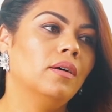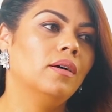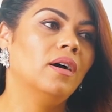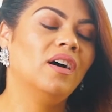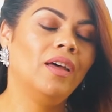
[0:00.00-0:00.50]

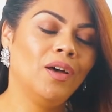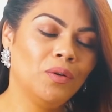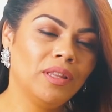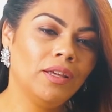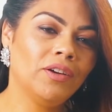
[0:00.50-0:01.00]
A
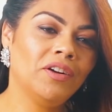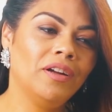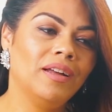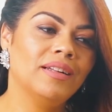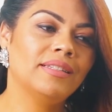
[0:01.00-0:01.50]
healthier
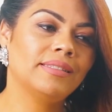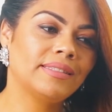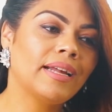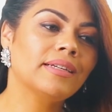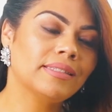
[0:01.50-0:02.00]

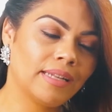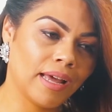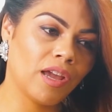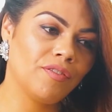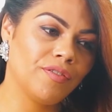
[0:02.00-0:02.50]
sex
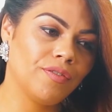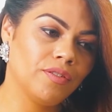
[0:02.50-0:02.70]
life